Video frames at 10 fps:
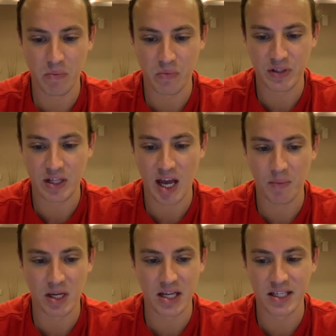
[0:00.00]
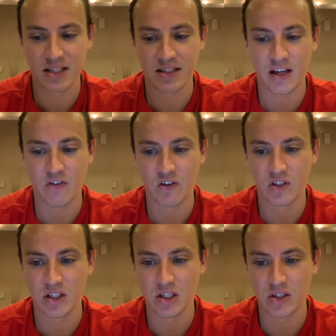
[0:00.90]
stamped, and it doesn't say
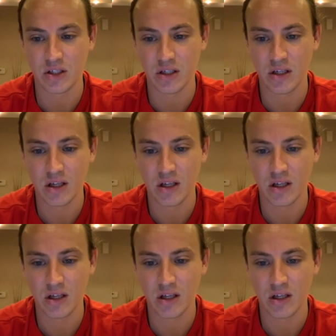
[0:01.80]
first edition.